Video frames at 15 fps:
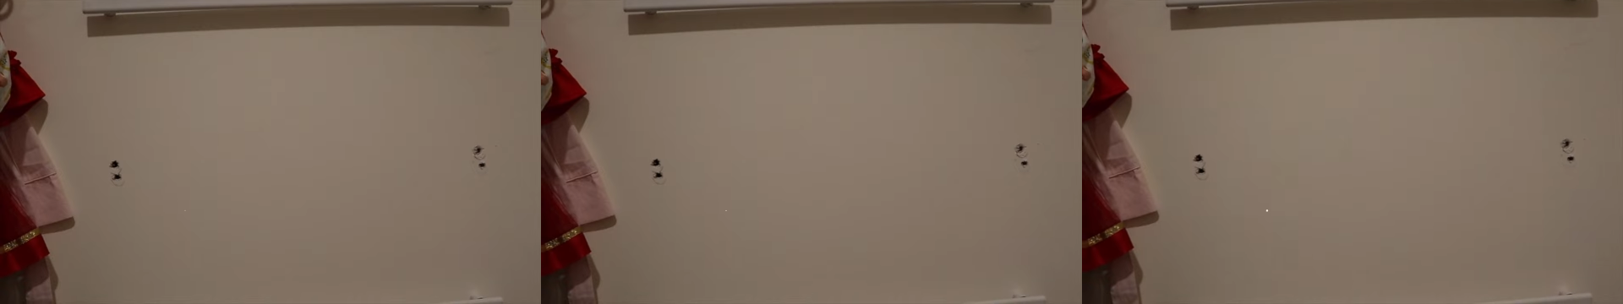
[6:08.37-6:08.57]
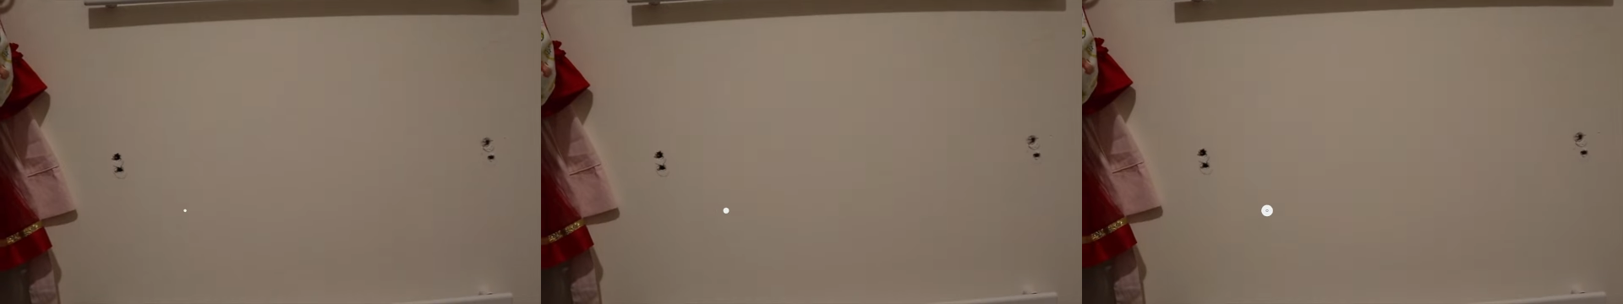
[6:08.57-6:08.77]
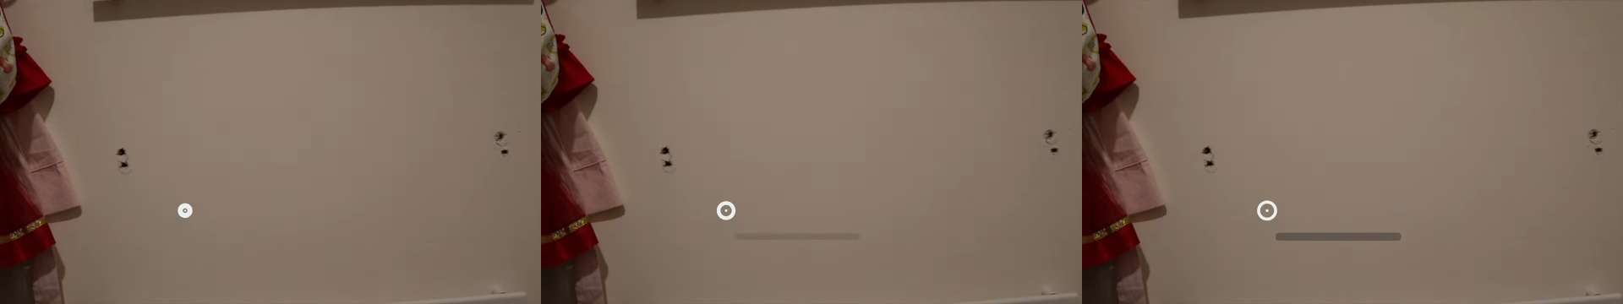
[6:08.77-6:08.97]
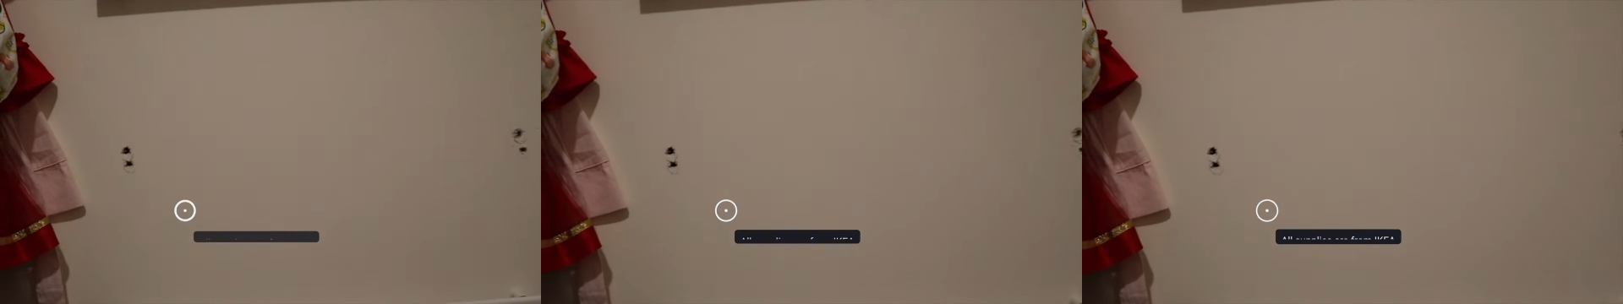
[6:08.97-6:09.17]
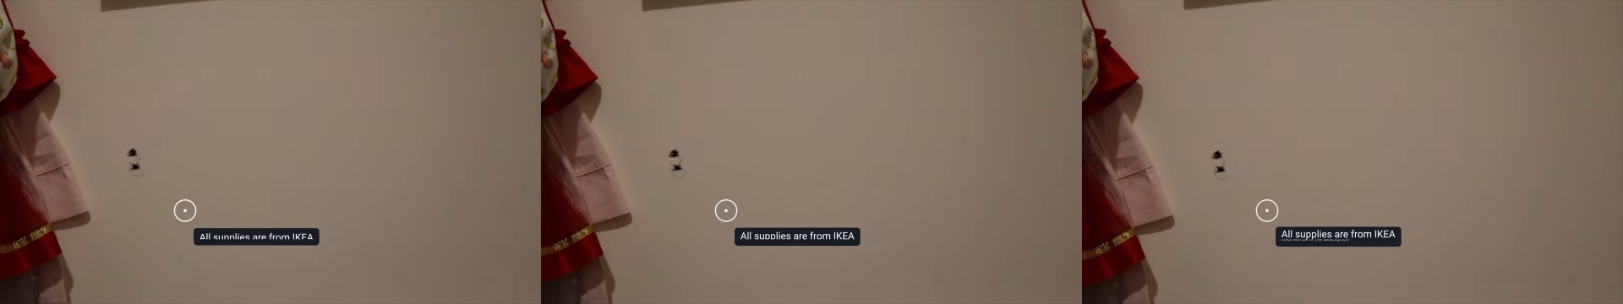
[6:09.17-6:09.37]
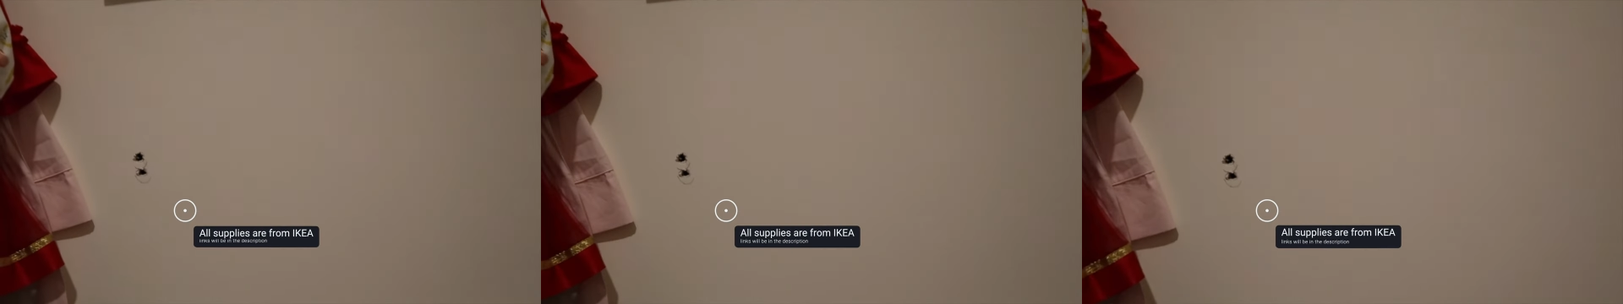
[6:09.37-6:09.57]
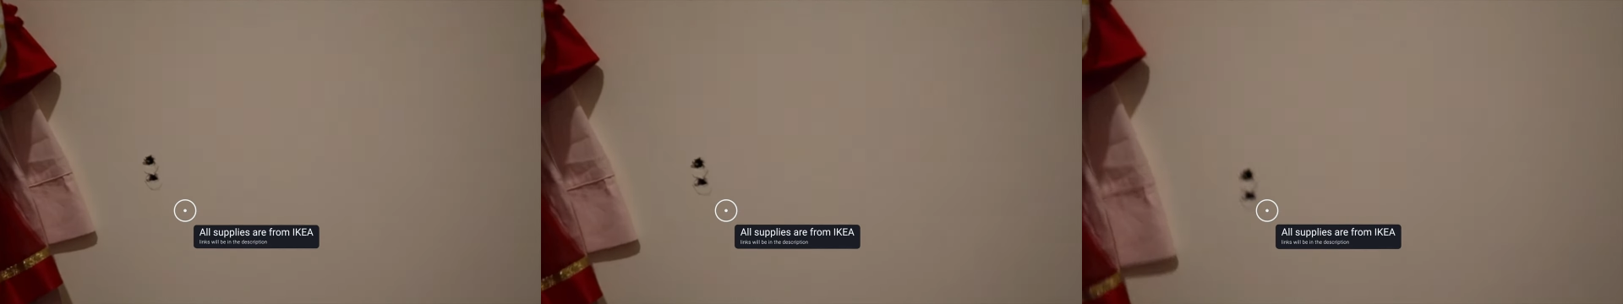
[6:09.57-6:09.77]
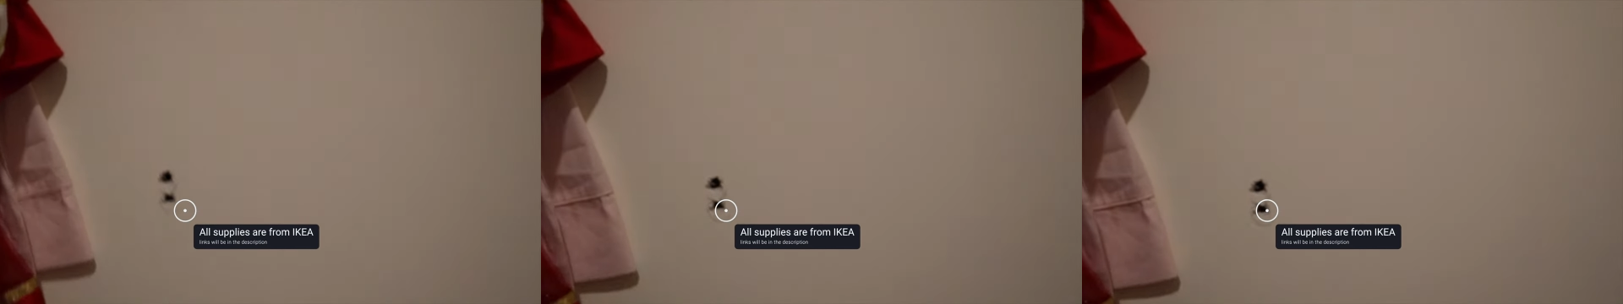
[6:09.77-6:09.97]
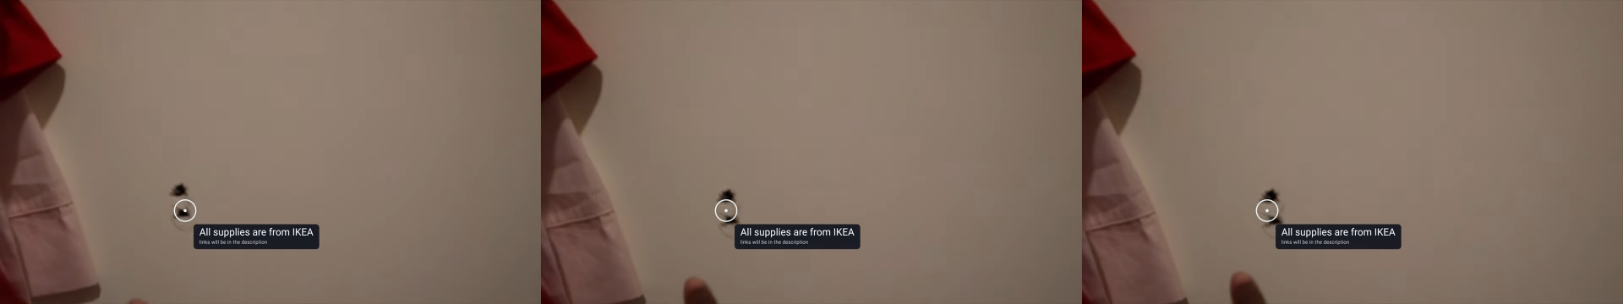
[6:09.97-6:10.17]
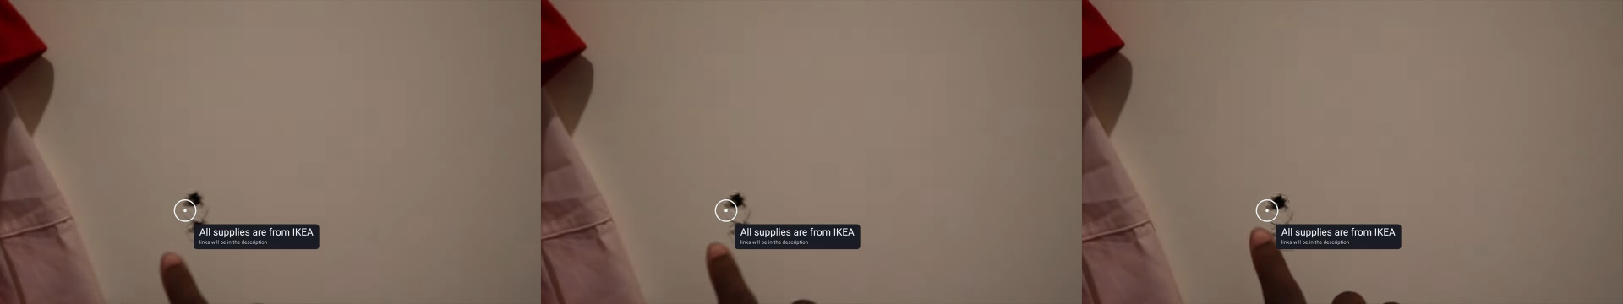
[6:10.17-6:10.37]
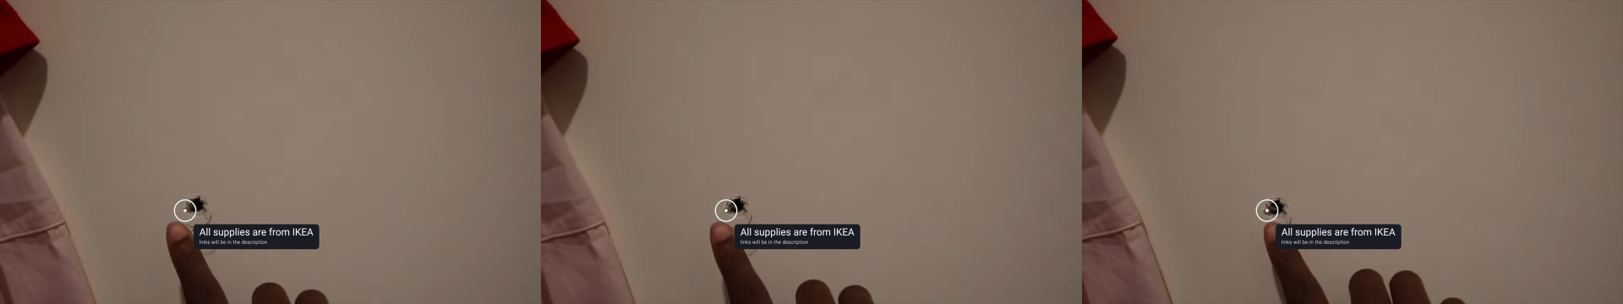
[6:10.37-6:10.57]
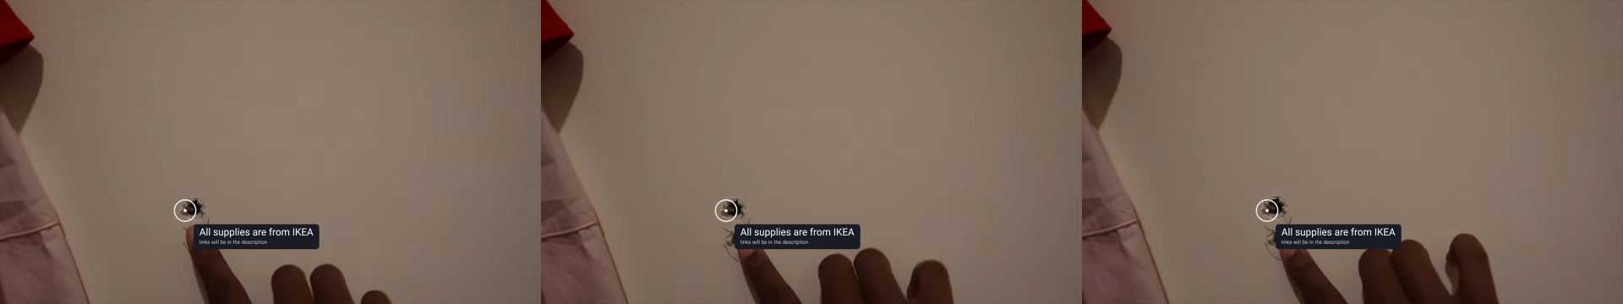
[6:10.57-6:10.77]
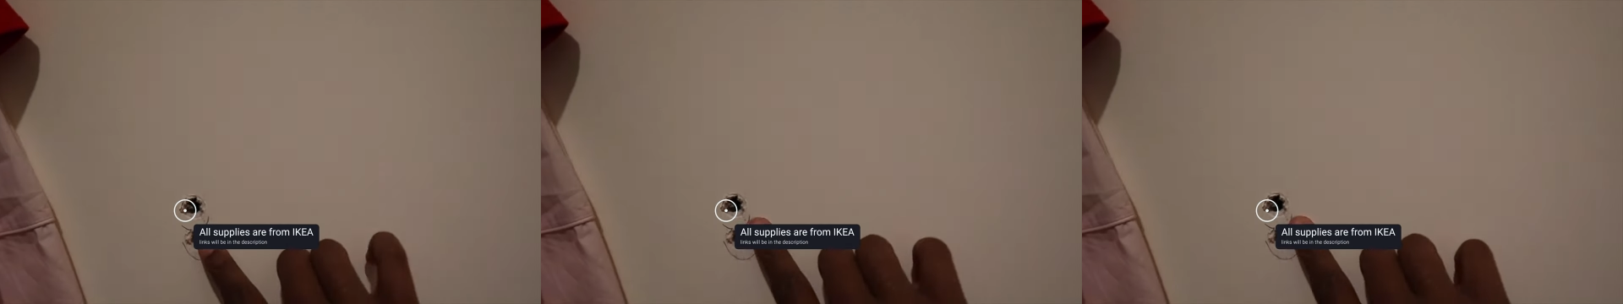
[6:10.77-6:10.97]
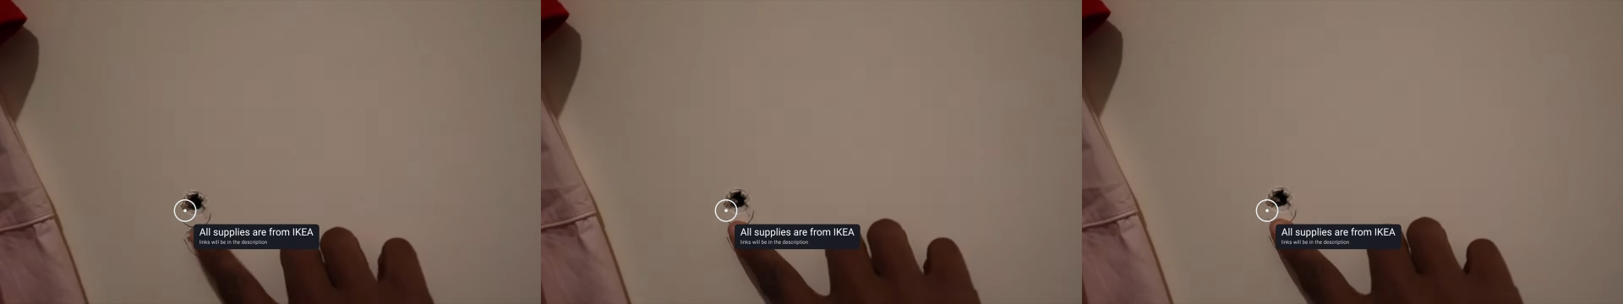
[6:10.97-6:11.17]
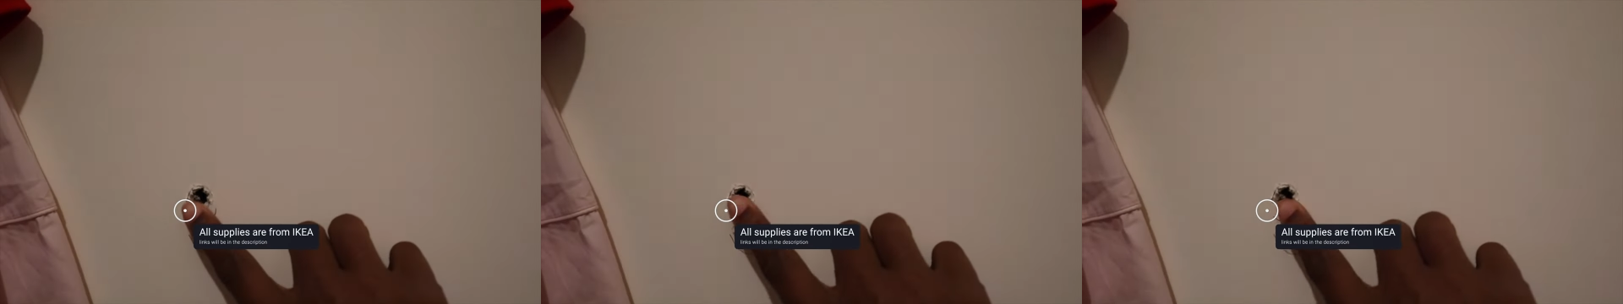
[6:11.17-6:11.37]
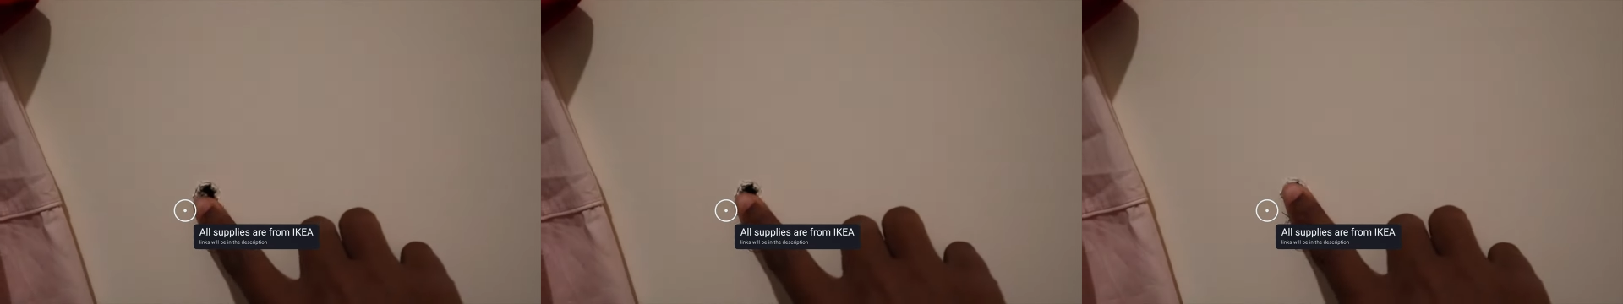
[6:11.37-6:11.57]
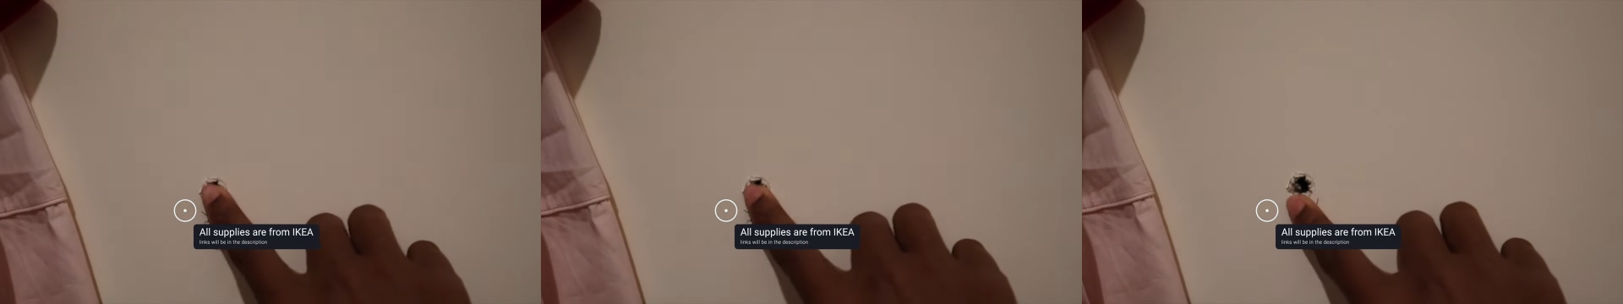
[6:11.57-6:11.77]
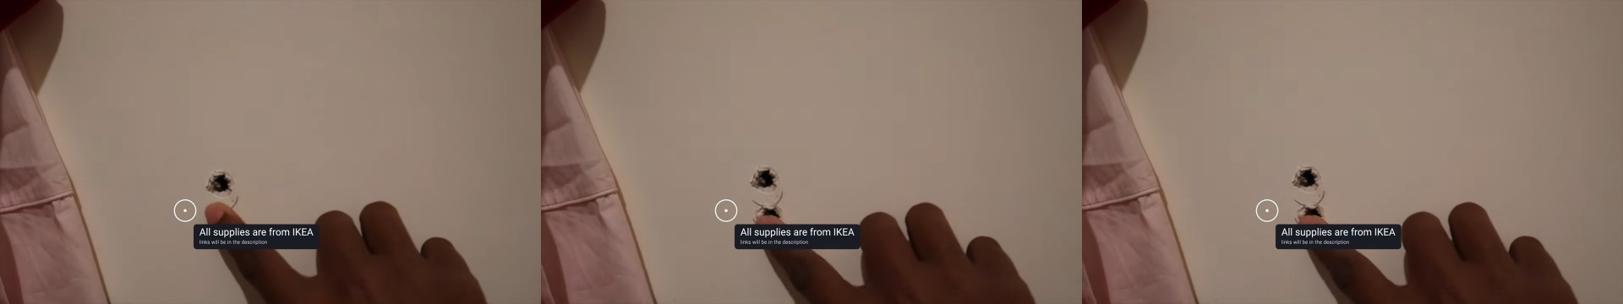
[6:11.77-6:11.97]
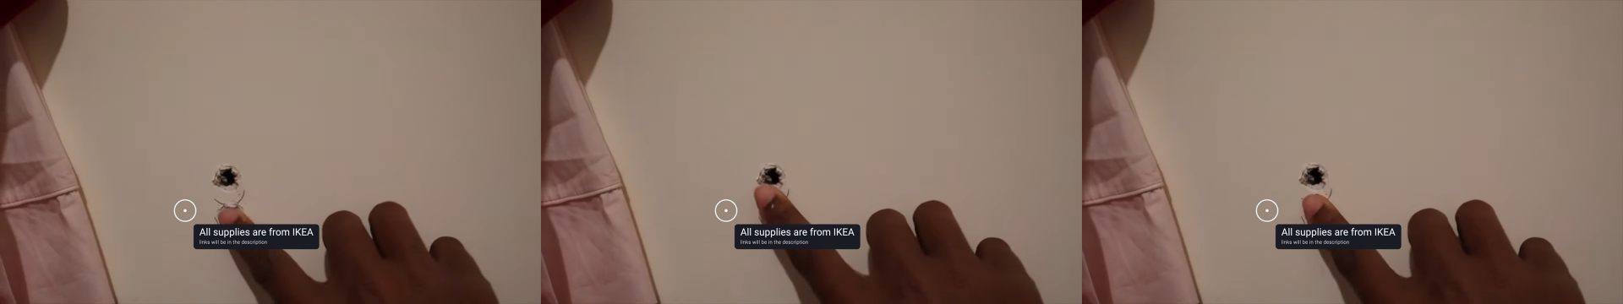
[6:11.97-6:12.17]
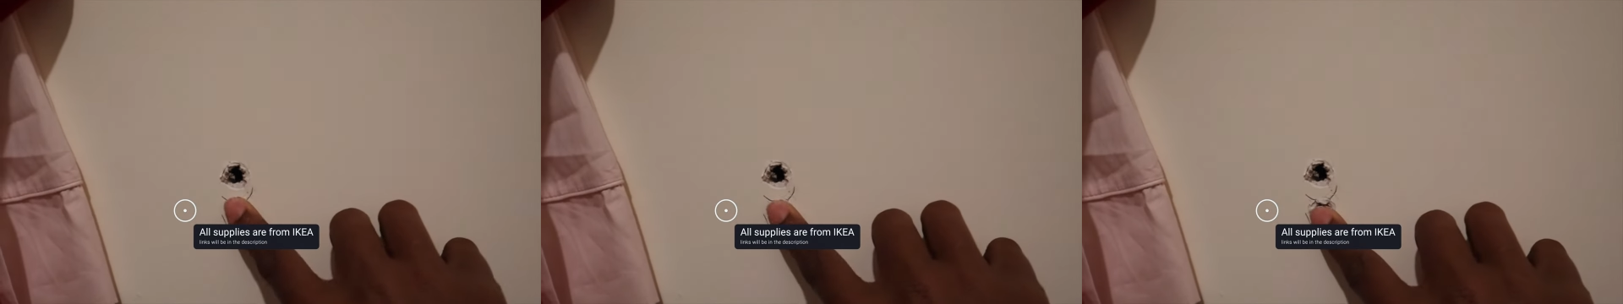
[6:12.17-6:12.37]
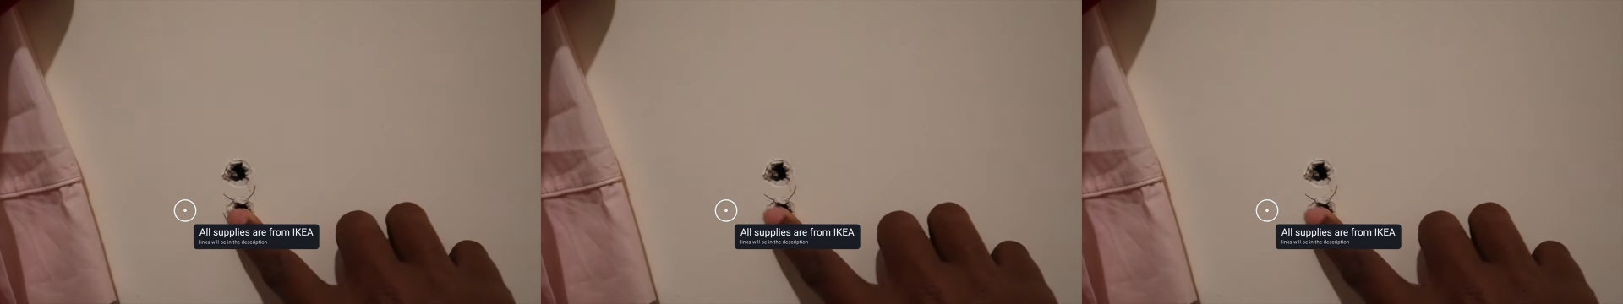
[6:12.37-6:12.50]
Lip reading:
[unreadable: no face in view]